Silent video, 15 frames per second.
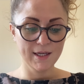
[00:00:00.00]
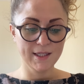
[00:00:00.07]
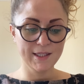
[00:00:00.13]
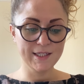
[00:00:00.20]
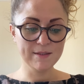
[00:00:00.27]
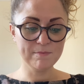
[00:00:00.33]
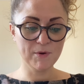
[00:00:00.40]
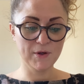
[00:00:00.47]

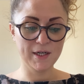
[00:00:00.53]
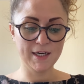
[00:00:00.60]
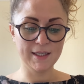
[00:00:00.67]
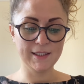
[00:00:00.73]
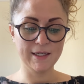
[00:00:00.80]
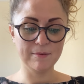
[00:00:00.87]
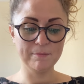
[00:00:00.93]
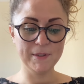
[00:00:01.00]
This morning I
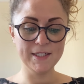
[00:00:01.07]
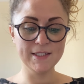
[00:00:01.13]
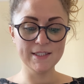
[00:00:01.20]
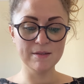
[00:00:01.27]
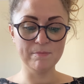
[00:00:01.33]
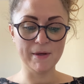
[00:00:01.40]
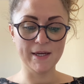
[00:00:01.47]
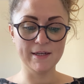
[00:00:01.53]
lay on
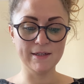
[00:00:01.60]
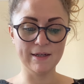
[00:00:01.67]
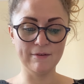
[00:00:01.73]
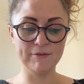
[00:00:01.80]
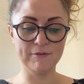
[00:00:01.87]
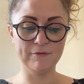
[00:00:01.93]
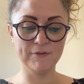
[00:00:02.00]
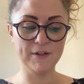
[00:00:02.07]
Peter's bed
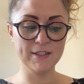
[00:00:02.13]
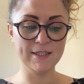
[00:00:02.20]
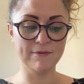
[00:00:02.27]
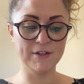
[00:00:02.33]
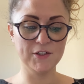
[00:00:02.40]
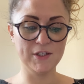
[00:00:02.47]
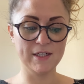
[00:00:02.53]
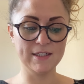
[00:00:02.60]
after first
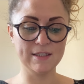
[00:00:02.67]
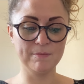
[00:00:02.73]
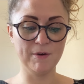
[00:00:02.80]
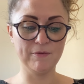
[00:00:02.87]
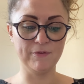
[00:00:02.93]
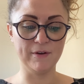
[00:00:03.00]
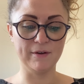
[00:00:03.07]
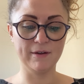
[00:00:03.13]
having chased him
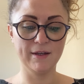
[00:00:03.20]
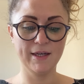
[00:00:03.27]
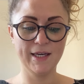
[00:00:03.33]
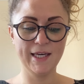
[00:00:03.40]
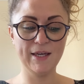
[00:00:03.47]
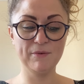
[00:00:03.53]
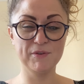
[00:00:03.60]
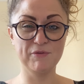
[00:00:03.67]
off it.
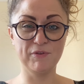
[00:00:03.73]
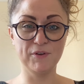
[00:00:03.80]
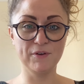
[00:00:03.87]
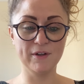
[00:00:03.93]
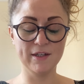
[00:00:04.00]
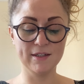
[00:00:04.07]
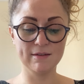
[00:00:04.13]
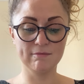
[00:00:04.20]
He was
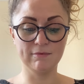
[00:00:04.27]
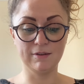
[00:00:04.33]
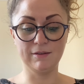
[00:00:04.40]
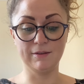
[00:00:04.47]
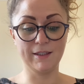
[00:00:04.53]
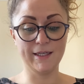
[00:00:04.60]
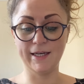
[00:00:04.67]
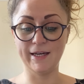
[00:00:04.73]
furious. I
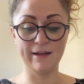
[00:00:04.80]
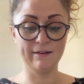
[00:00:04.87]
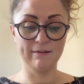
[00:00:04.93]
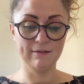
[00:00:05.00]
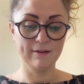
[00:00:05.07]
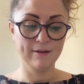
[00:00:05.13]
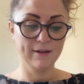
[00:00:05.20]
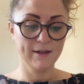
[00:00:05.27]
don't care.
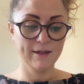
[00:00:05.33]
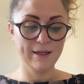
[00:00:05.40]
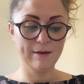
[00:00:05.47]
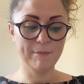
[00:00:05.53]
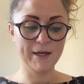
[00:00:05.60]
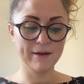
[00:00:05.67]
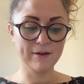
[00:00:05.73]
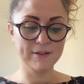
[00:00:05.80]
He
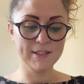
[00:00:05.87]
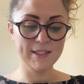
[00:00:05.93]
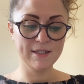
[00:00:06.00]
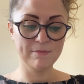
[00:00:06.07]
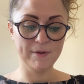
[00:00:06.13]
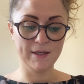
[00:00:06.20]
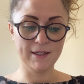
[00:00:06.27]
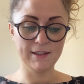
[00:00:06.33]
might
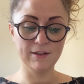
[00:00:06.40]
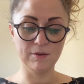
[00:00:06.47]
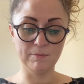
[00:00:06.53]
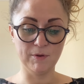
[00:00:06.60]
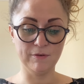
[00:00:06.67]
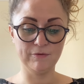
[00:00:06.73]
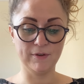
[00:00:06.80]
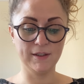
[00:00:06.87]
consider being a little
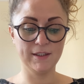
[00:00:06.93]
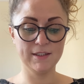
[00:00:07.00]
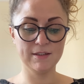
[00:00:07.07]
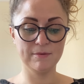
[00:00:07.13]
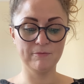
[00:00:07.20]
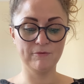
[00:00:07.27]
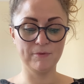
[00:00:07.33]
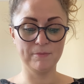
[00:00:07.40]
more friendly
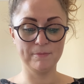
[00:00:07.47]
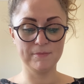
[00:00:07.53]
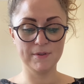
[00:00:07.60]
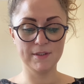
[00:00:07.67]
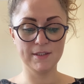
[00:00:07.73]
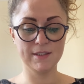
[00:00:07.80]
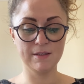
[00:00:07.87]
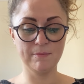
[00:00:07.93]
to
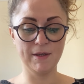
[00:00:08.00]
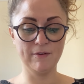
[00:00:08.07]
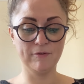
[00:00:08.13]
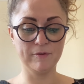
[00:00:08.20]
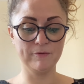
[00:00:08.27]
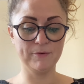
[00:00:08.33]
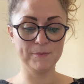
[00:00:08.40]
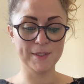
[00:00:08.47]
me
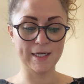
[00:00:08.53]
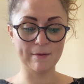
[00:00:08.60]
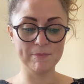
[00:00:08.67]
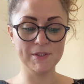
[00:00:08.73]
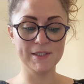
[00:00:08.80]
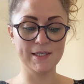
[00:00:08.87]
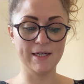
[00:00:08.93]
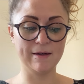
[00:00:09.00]
from time
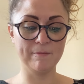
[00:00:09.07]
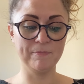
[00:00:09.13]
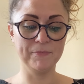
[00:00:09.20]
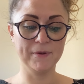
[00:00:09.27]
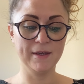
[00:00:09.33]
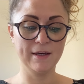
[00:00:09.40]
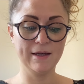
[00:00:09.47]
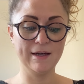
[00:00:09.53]
to time.
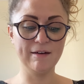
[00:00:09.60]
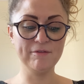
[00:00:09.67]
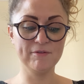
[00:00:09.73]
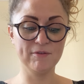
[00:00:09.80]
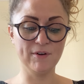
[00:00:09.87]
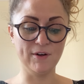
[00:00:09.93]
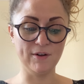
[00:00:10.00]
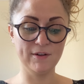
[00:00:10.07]

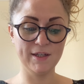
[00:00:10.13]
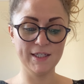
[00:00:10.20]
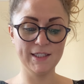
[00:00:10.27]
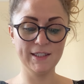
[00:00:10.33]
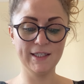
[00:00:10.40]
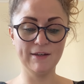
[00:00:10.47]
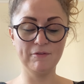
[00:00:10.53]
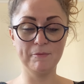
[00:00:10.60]
After all, I
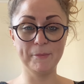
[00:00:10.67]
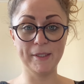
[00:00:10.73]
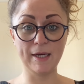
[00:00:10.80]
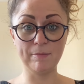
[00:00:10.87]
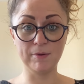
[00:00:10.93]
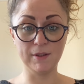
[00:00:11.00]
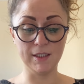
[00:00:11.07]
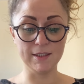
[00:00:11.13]
did give him an
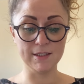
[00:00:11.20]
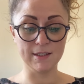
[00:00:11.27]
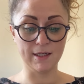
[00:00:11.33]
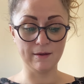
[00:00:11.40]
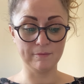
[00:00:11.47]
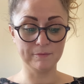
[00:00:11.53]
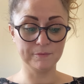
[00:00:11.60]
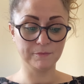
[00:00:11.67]
apple last
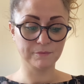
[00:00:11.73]
night.